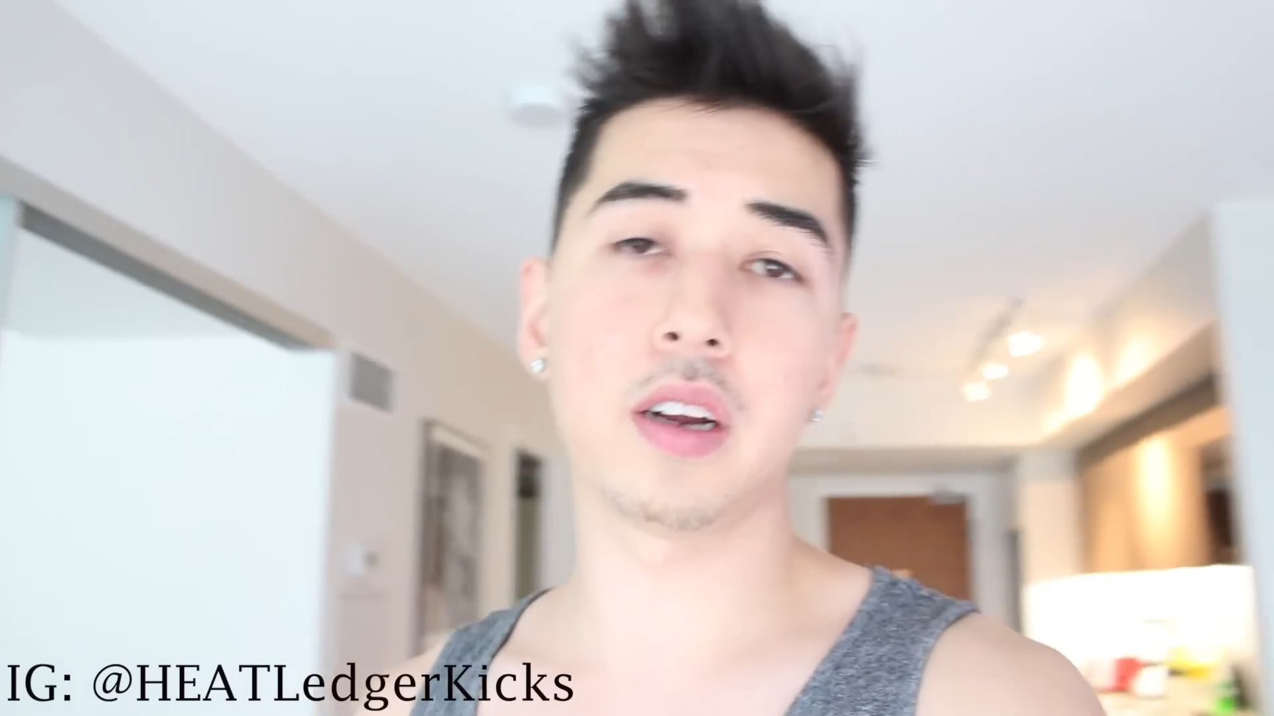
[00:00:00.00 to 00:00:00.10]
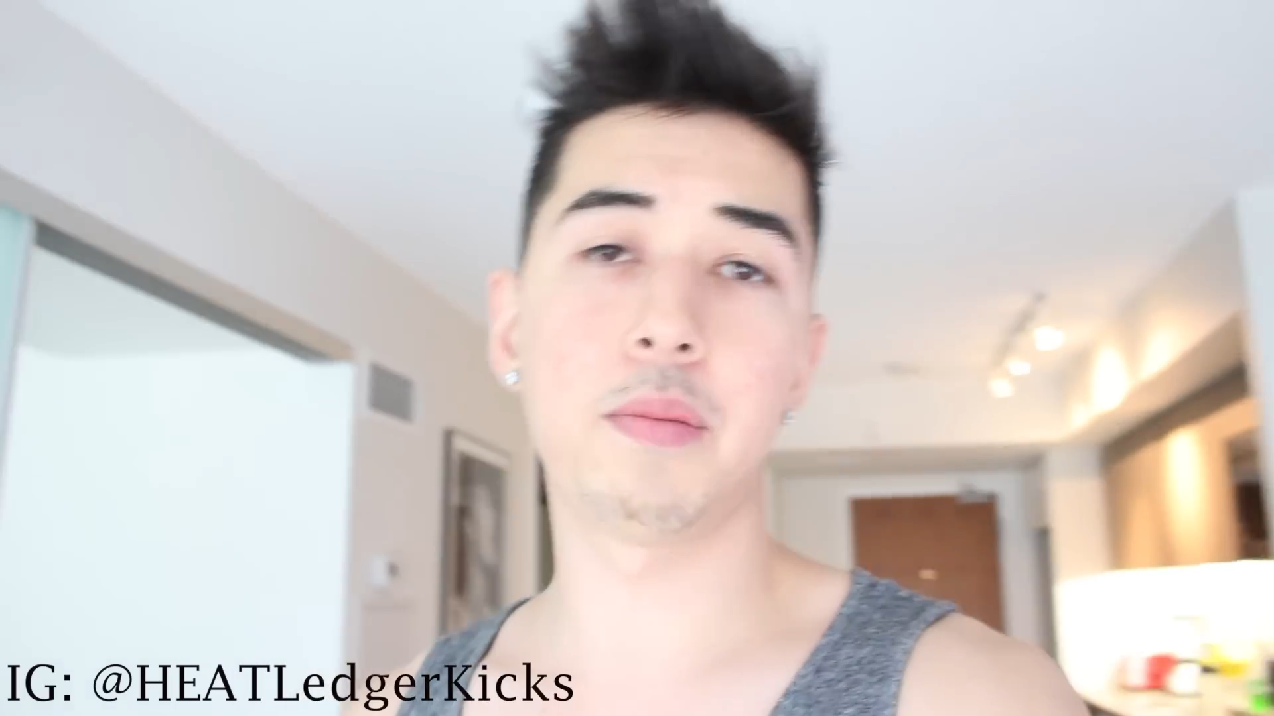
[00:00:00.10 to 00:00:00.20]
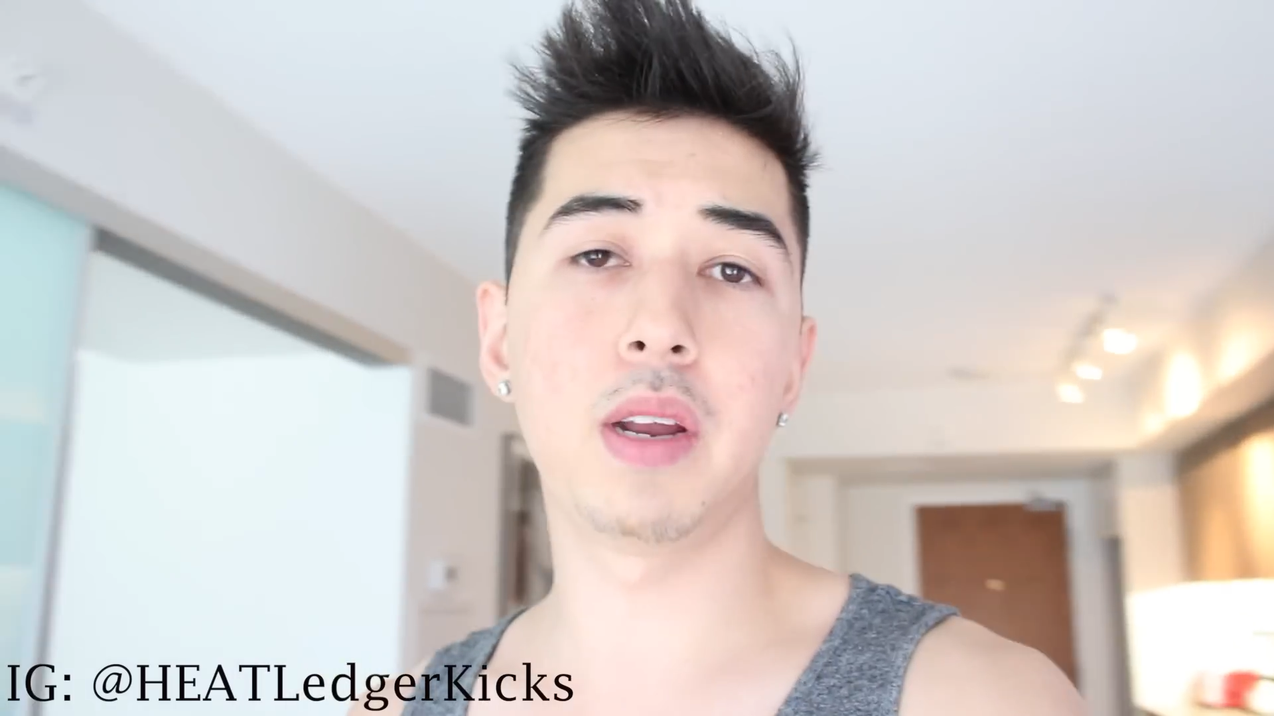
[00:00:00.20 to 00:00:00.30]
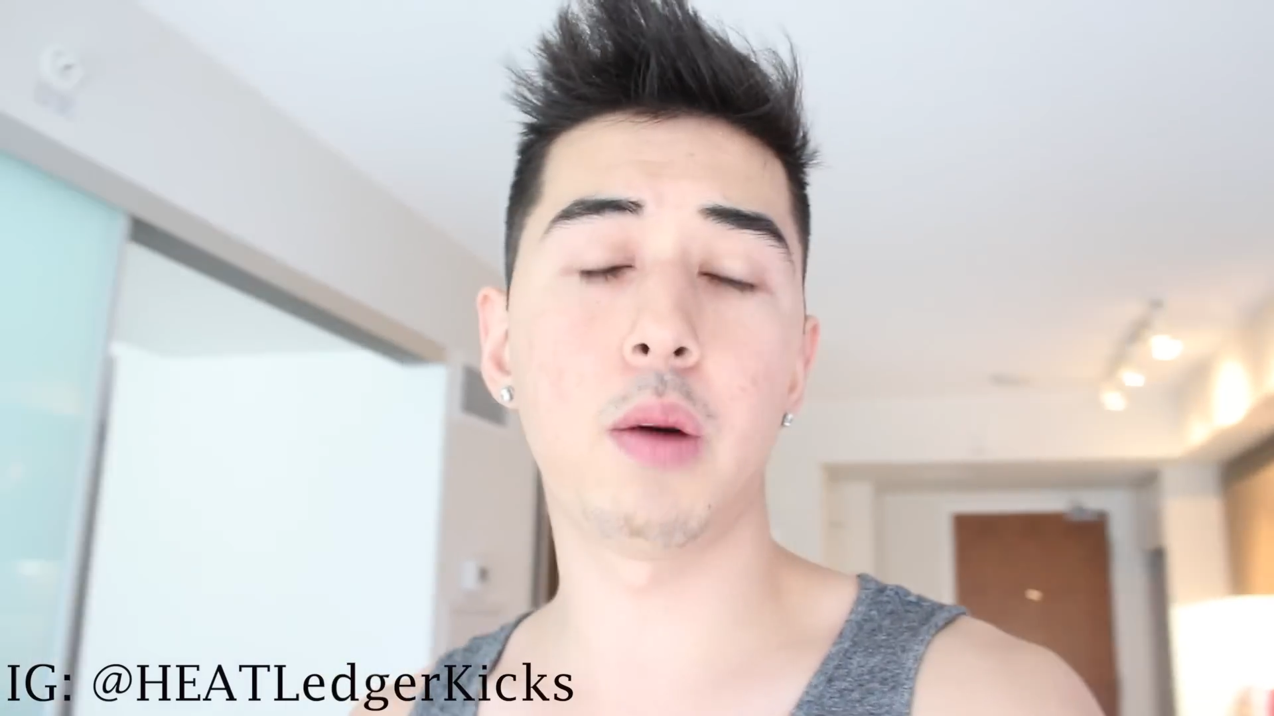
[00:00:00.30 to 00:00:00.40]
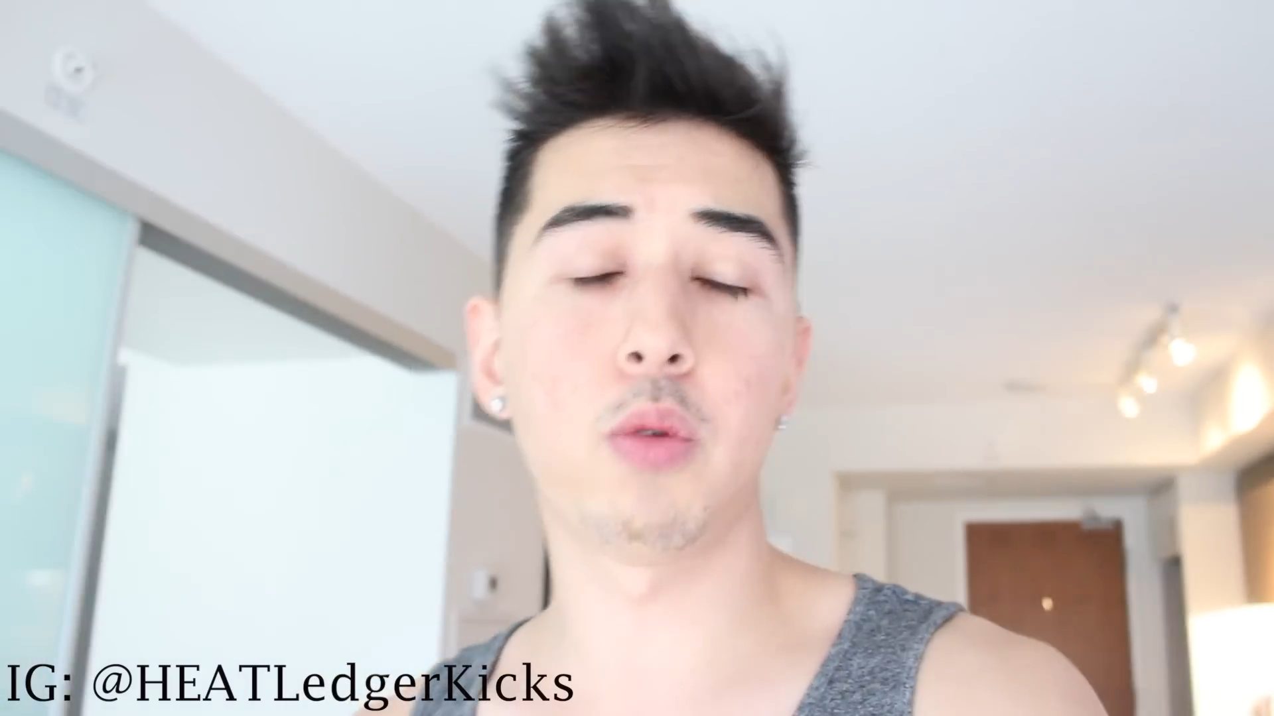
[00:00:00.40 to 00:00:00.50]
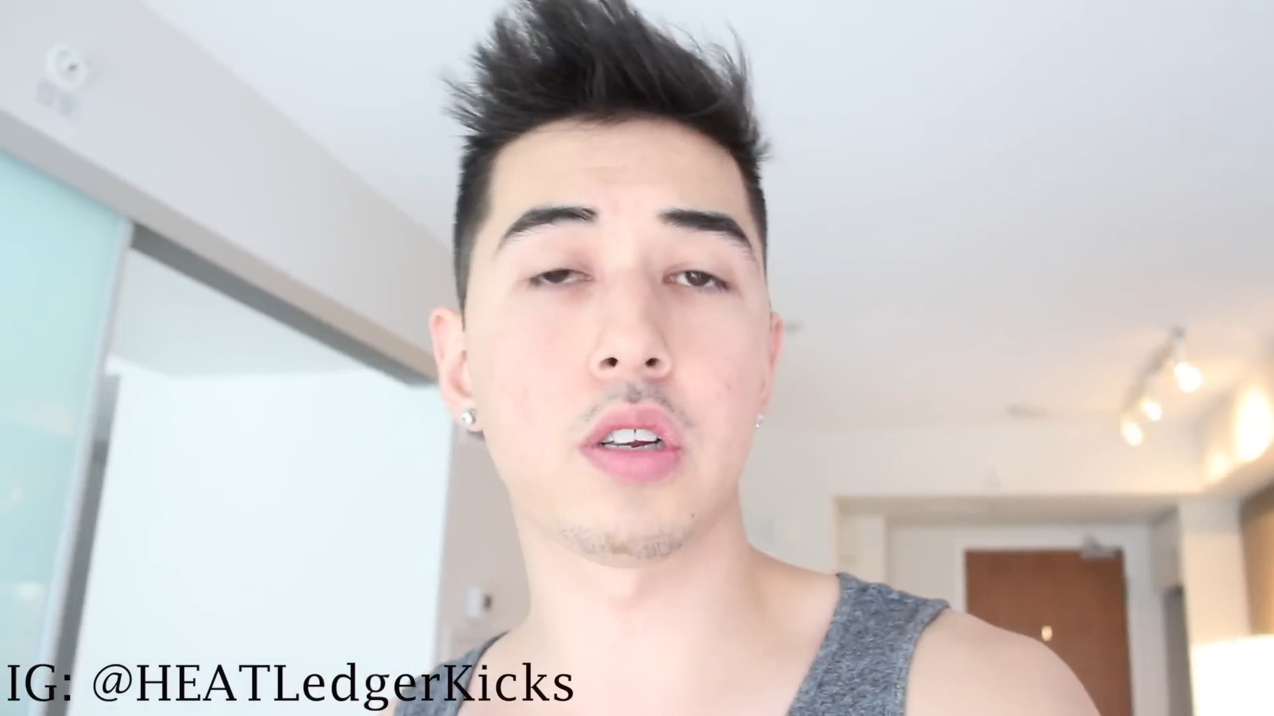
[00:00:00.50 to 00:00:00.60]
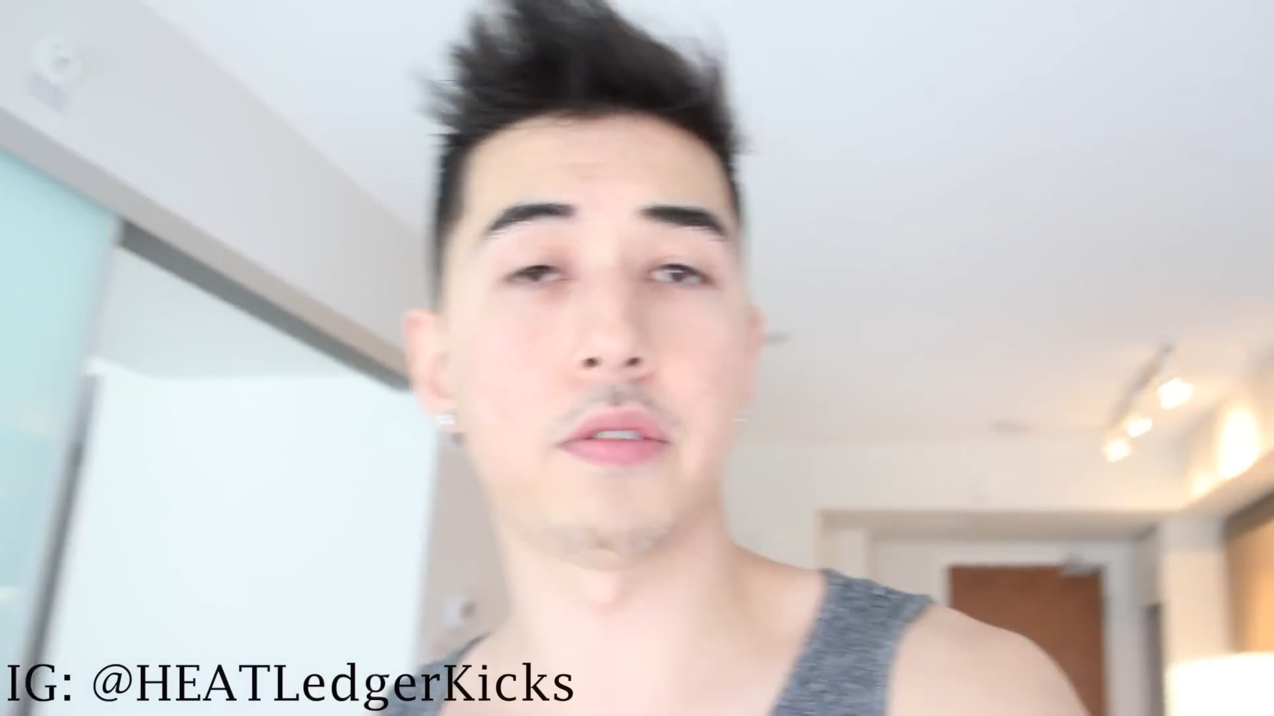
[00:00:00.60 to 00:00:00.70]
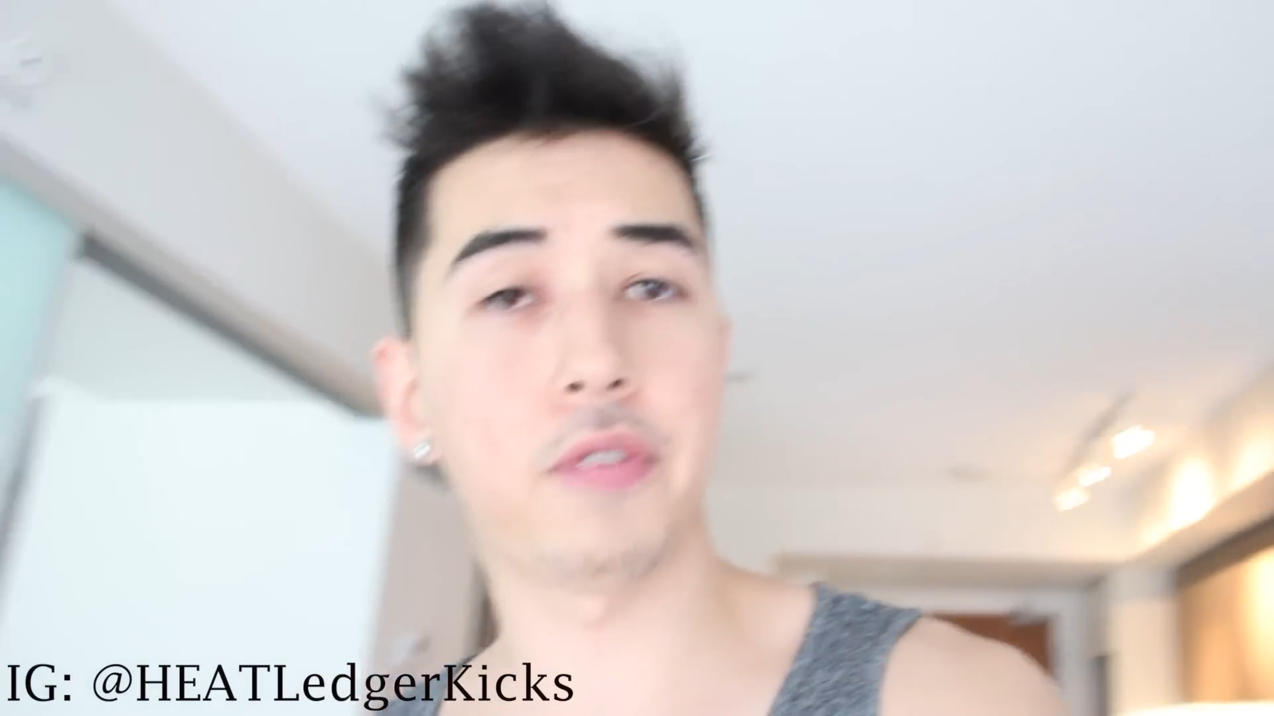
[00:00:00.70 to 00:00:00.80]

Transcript: I'm gonna meet up with some